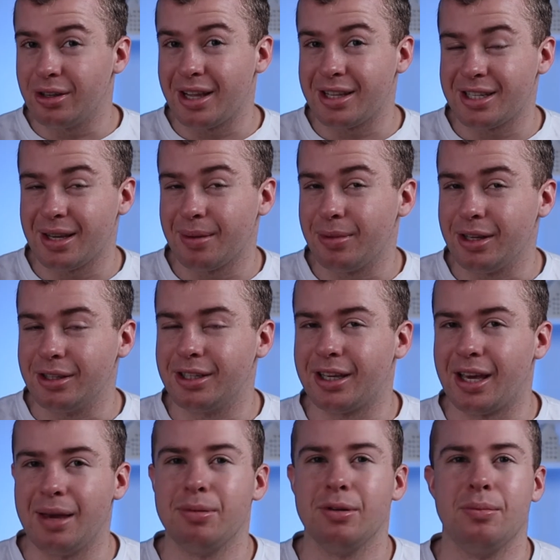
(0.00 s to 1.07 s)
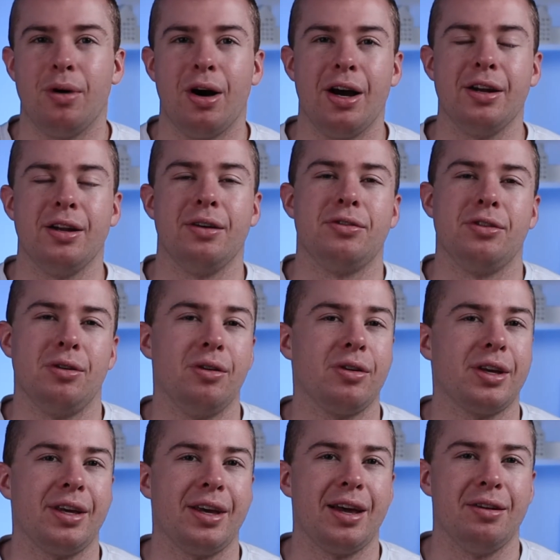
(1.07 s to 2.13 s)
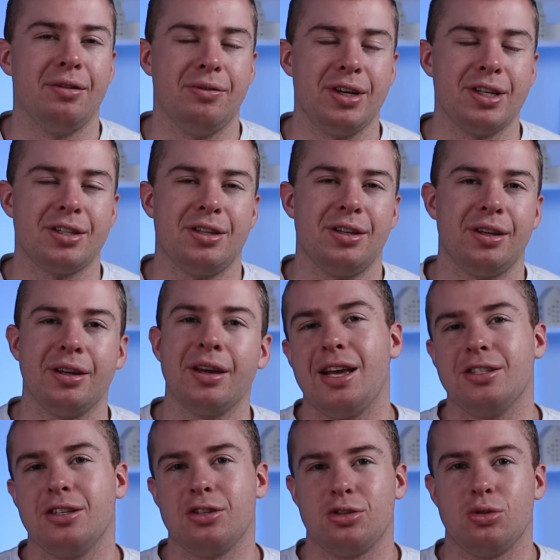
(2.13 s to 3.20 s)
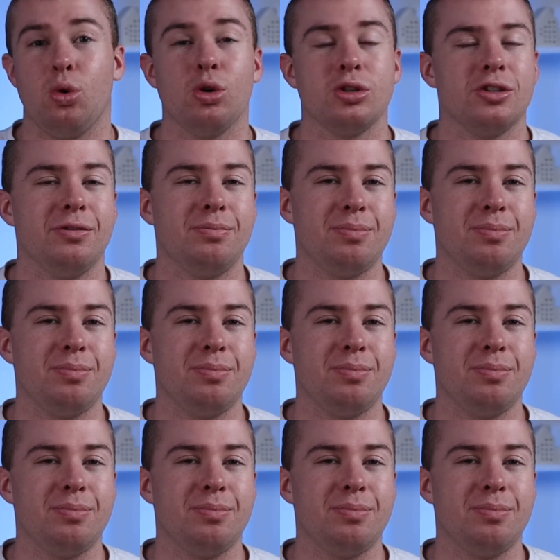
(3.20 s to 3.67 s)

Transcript: that's something to keep in mind if you're looking at investing as a source of